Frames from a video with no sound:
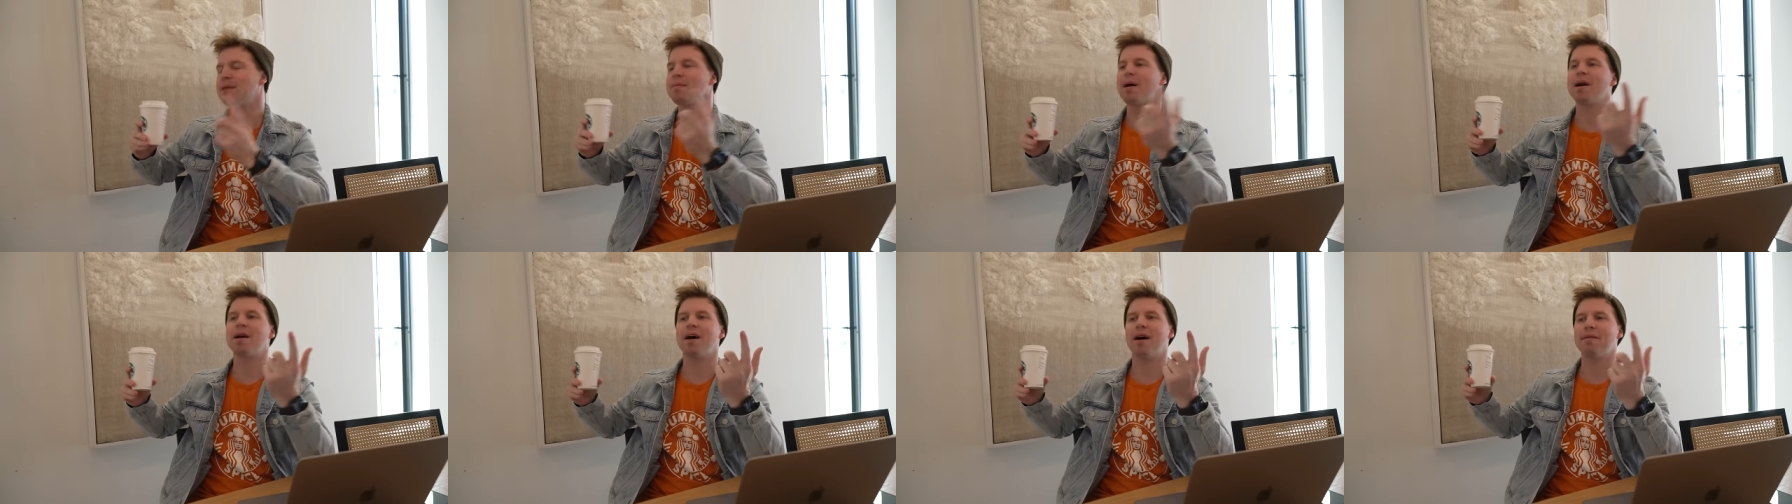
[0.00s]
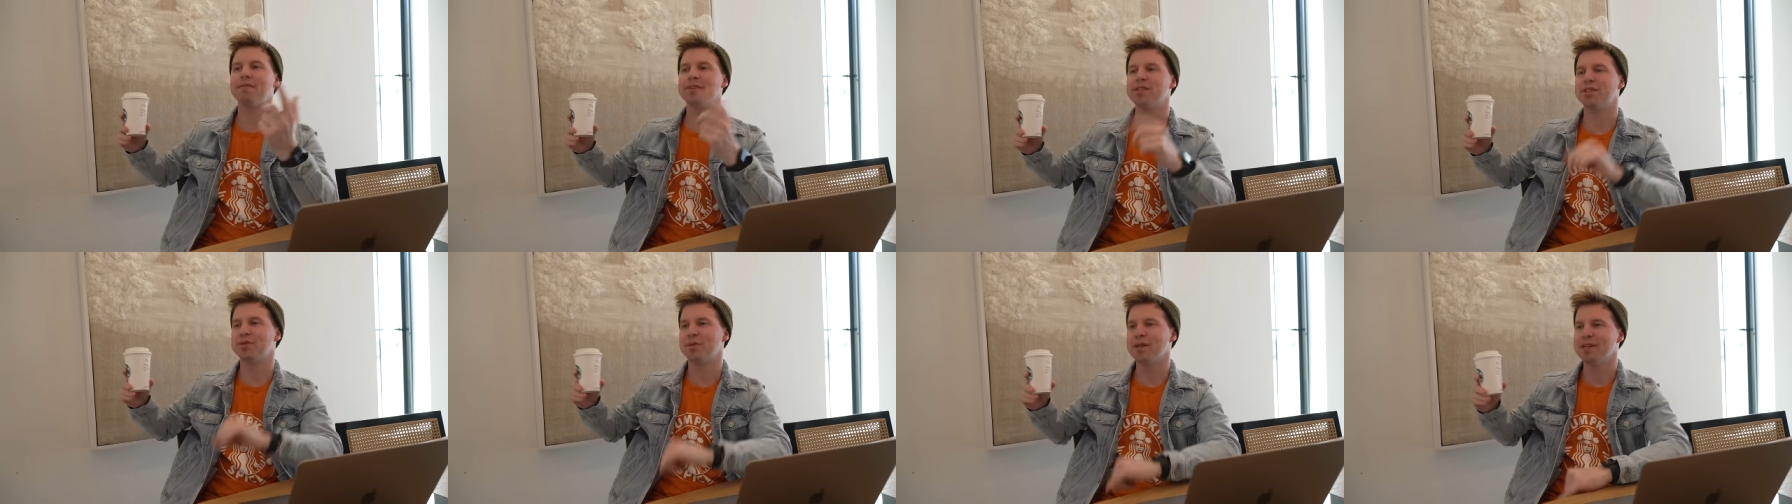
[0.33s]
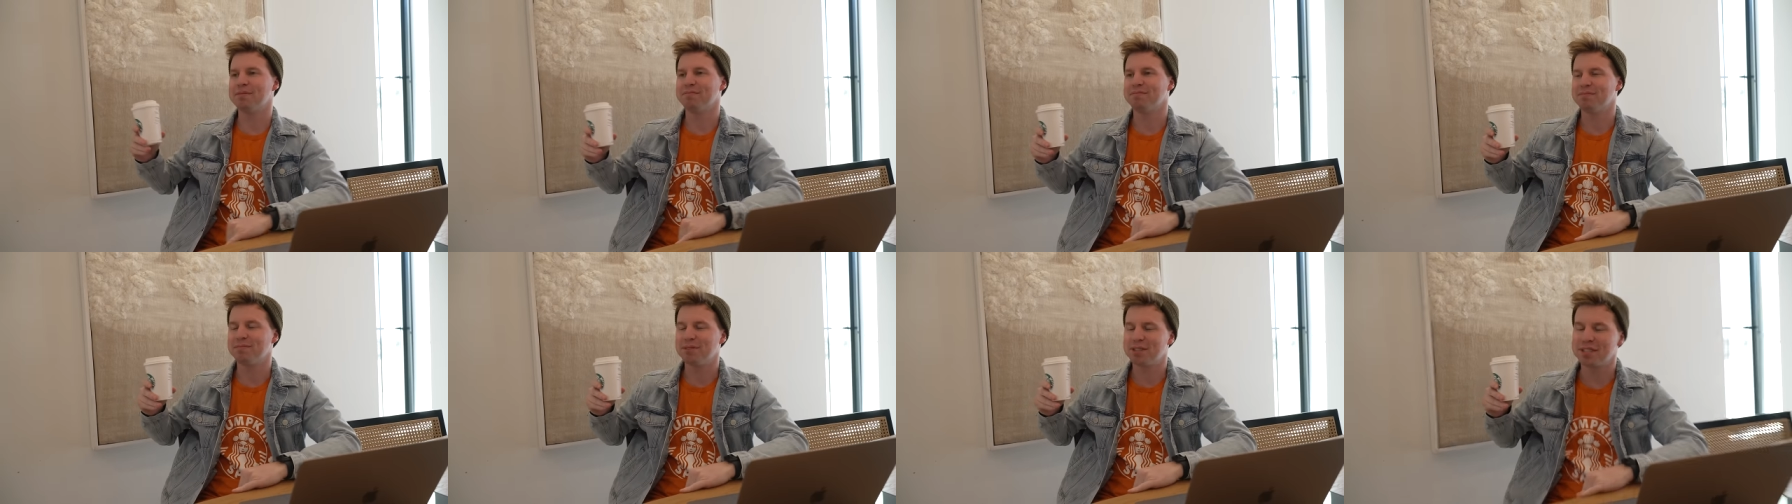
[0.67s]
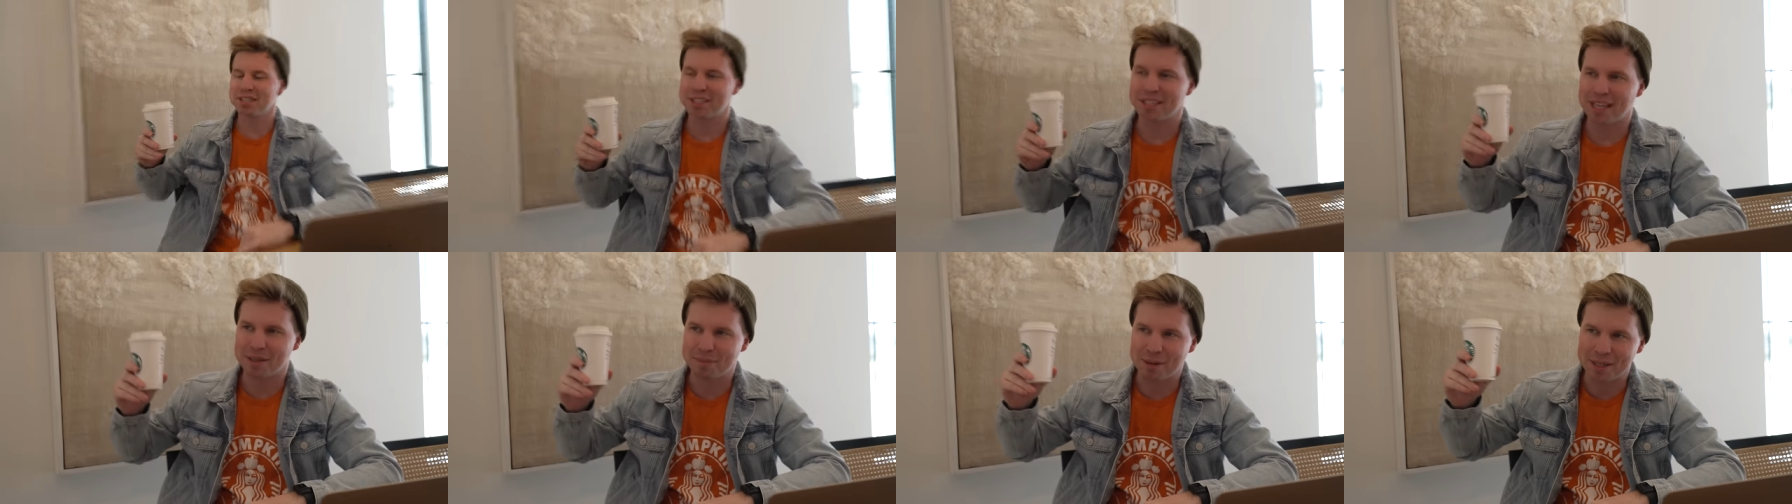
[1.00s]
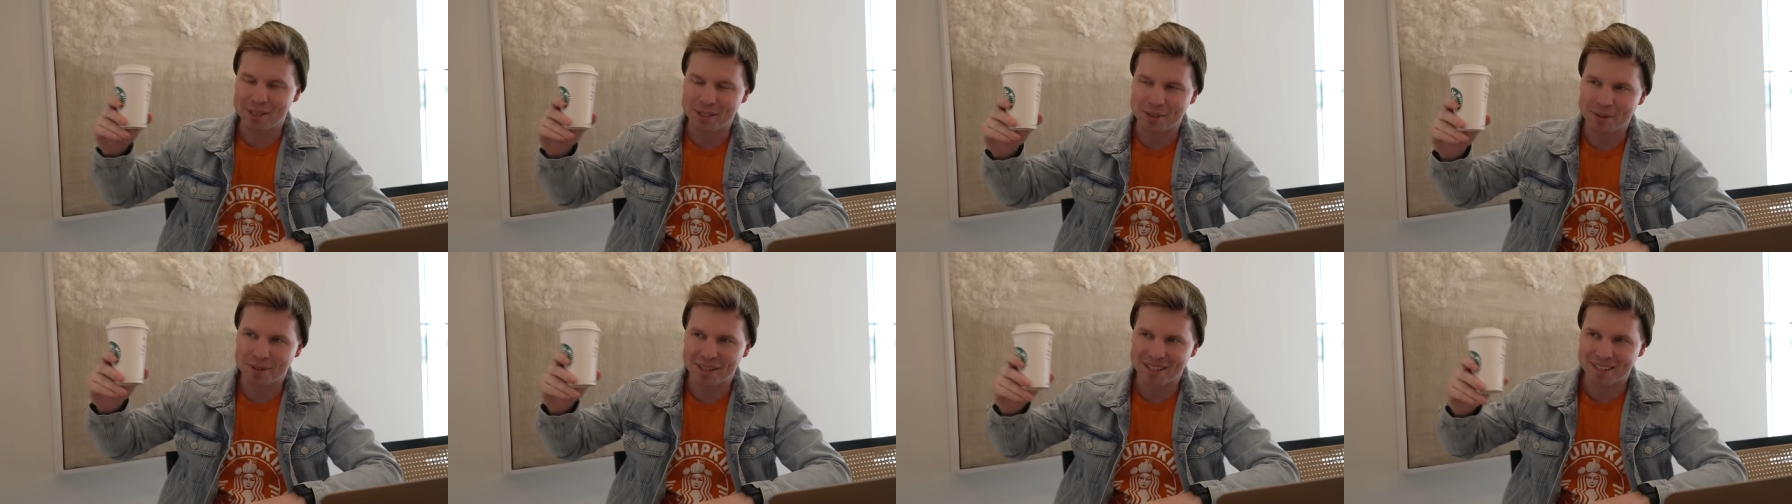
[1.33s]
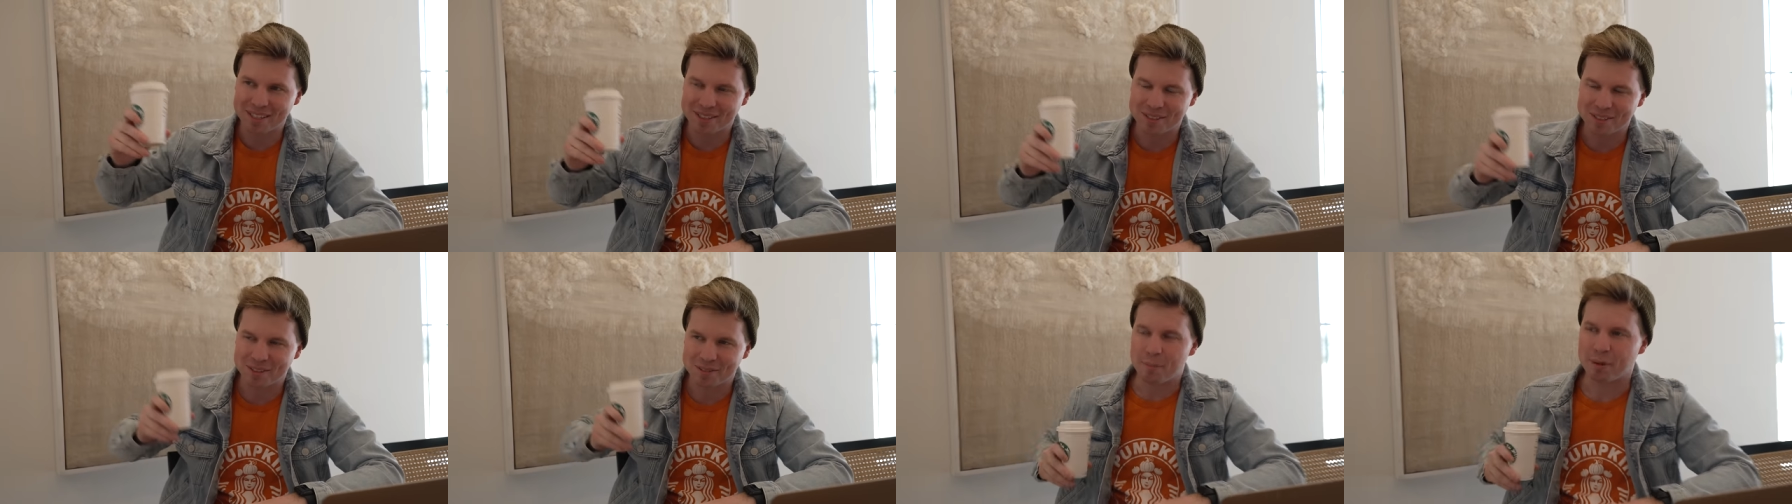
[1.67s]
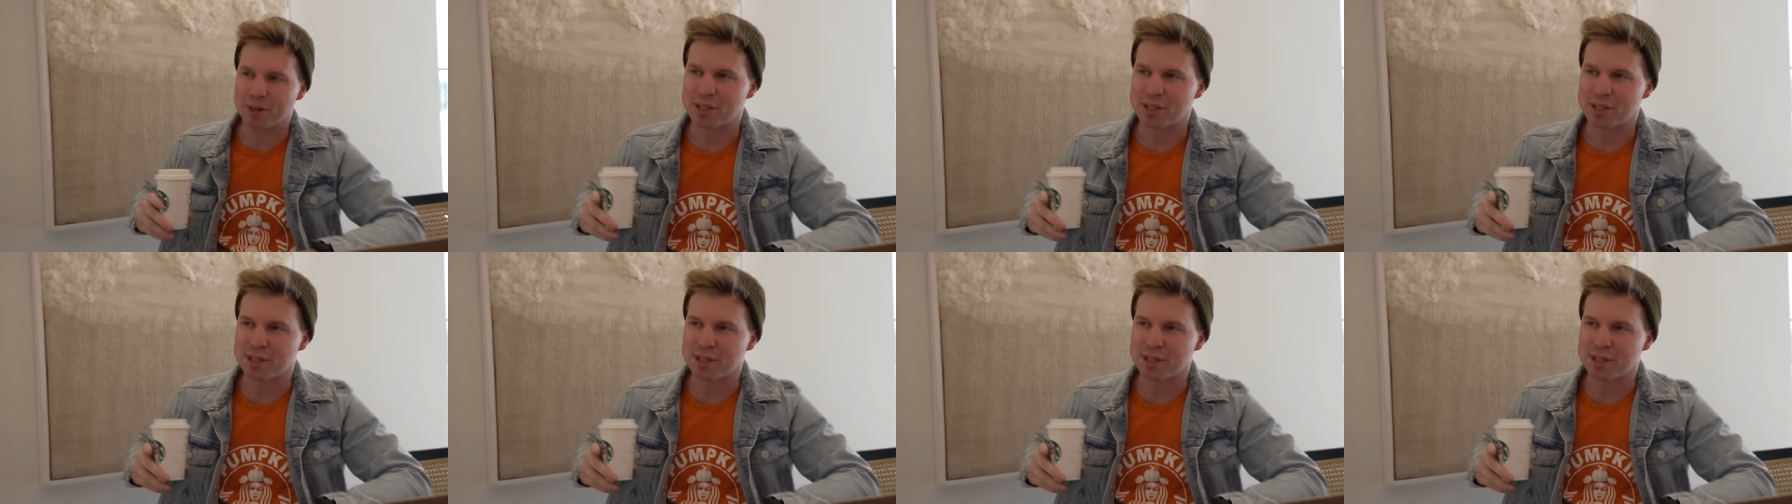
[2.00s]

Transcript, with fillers: like my coffee sweet, just like my two kids.